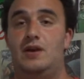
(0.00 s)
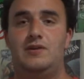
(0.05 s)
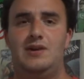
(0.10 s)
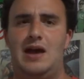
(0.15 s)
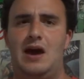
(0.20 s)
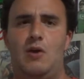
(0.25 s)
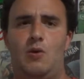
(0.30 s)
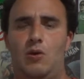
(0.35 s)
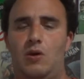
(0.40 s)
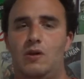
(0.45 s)

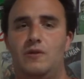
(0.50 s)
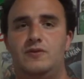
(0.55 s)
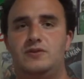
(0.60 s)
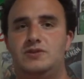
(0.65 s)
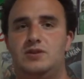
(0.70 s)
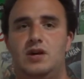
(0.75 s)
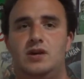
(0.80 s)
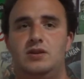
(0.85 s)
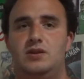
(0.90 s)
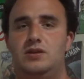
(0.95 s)
Now all of a
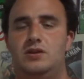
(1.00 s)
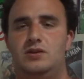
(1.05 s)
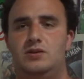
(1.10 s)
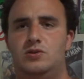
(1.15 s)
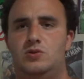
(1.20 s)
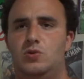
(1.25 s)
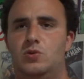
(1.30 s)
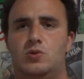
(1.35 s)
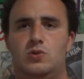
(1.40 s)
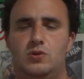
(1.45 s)
sudden,
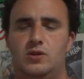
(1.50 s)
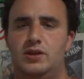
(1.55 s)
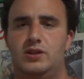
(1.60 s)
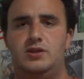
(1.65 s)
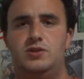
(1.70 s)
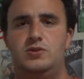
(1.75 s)
Google and